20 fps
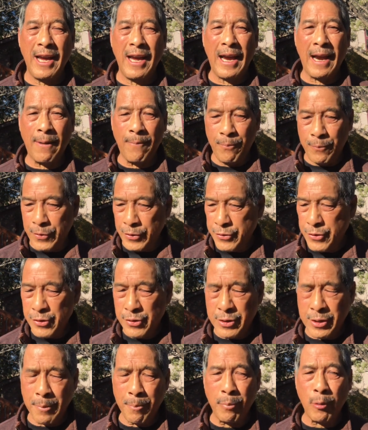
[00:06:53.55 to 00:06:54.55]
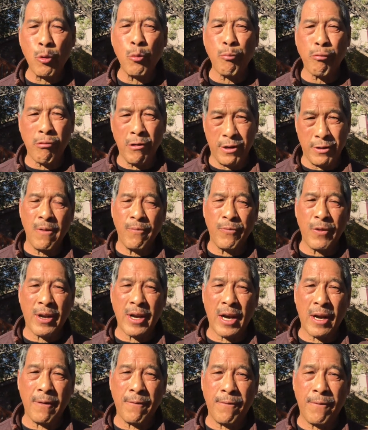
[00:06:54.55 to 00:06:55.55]
and this is the blueprint that
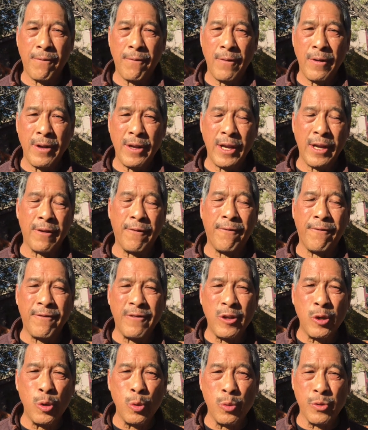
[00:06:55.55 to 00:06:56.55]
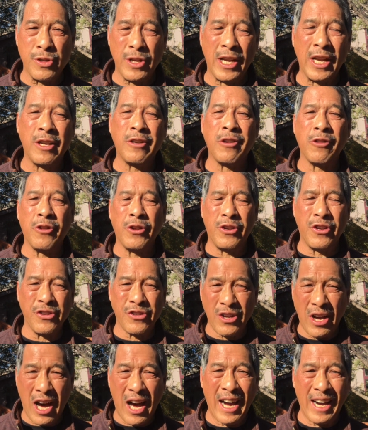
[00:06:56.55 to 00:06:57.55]
I've infused into the
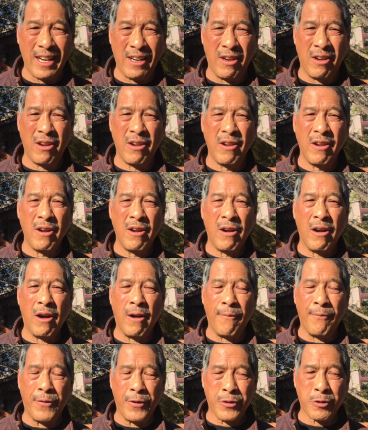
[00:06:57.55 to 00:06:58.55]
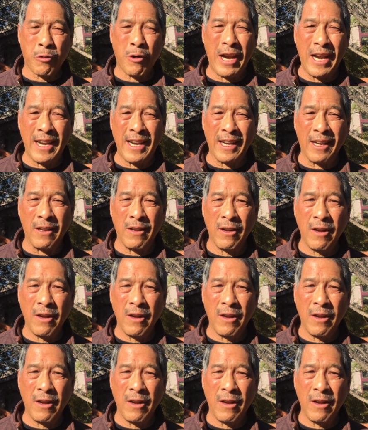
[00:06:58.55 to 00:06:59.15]
design of the training